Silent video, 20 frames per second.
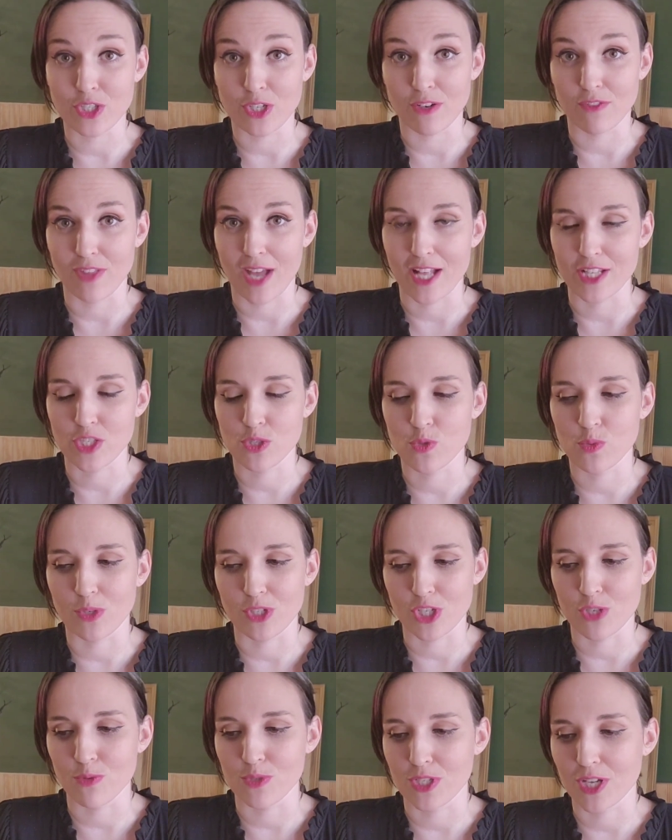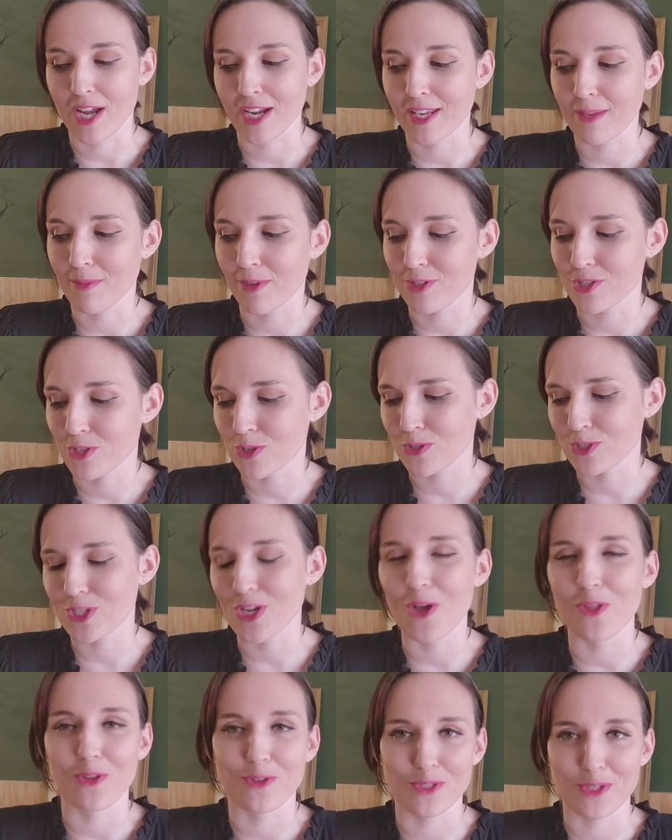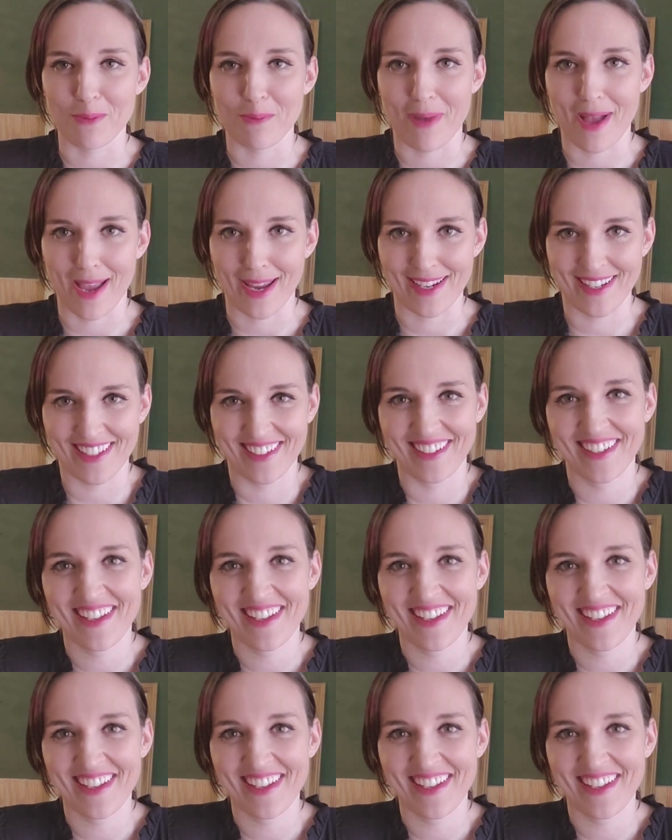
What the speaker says: her if that's what she was talking about. She goes, no, those are mine.